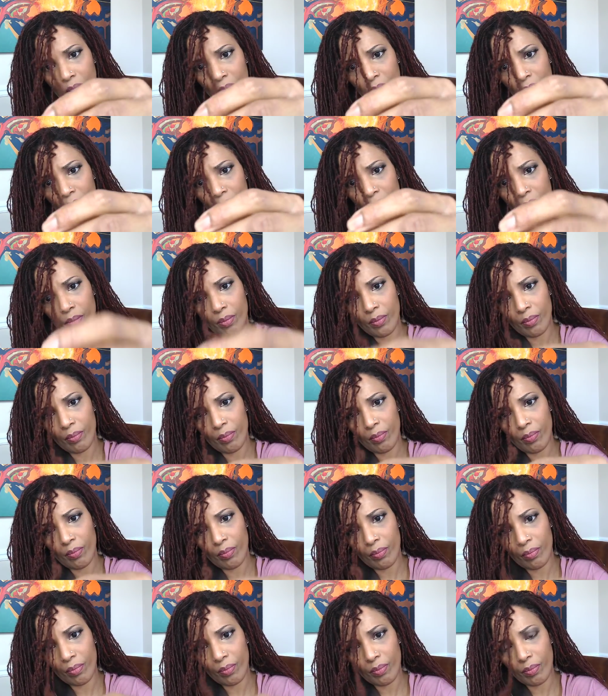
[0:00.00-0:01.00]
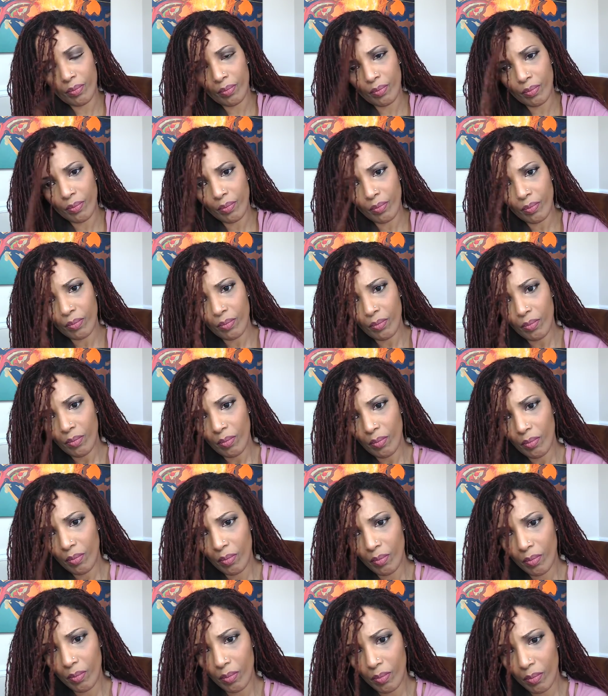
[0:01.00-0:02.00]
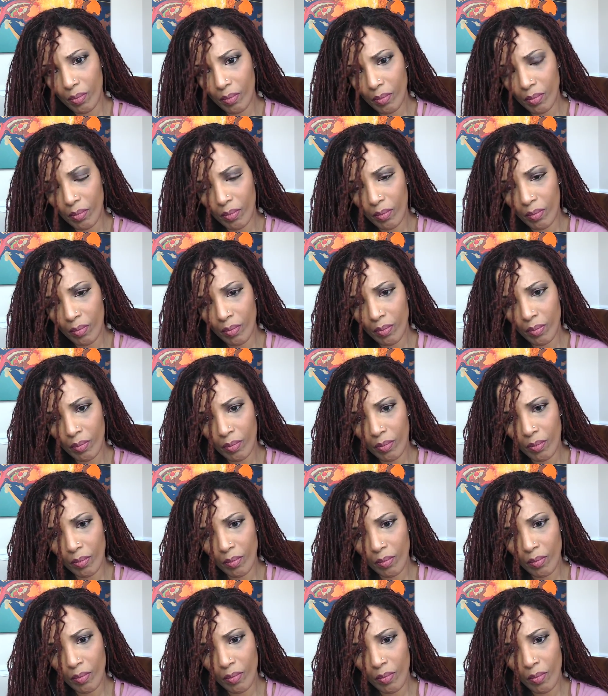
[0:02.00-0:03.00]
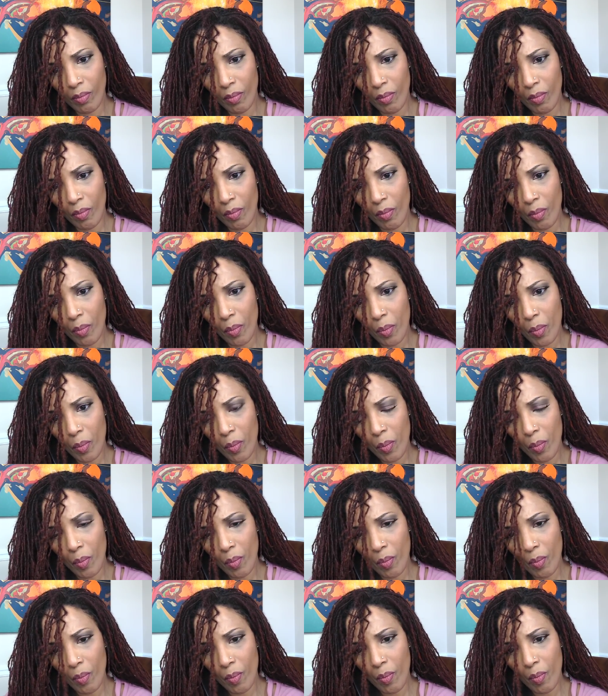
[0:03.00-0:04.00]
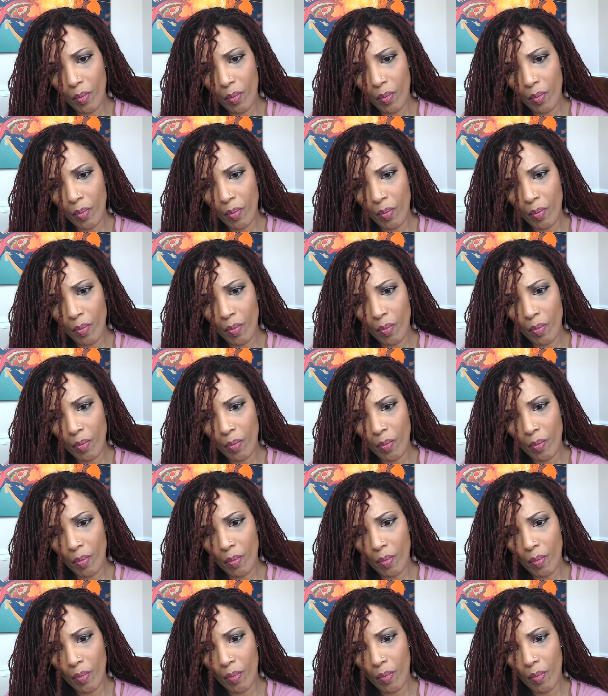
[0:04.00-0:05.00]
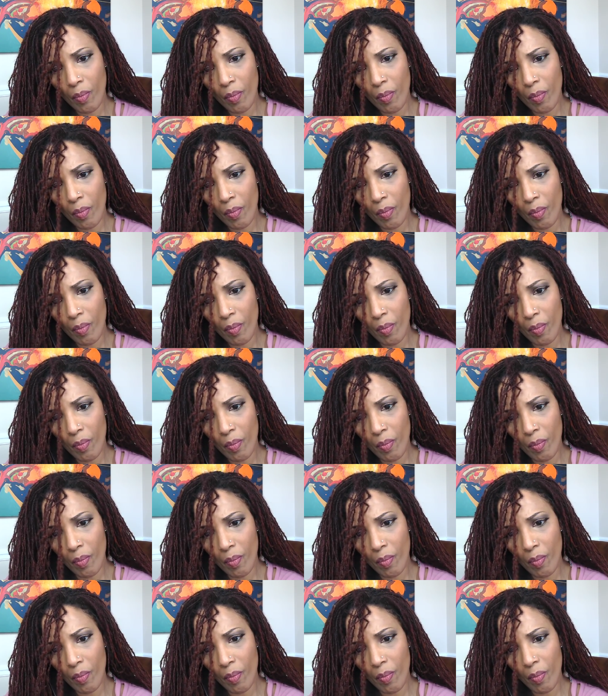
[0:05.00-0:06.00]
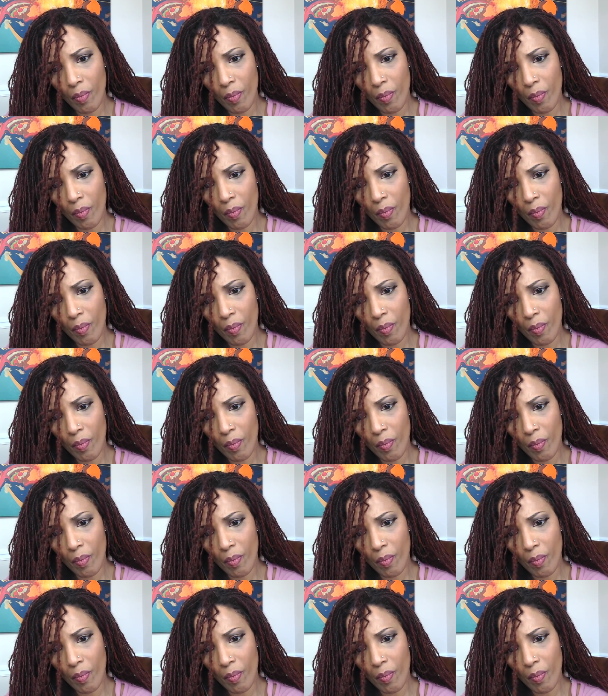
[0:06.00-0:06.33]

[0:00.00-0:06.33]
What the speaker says: No one is speaking in this clip.